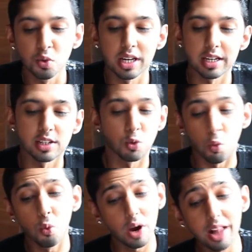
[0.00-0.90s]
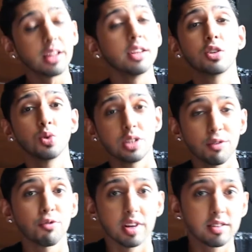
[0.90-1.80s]
We are well into the
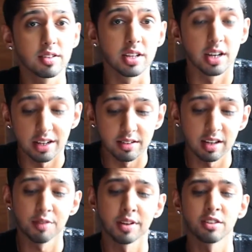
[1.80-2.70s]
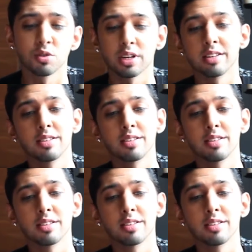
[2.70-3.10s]
first third itself, and as you can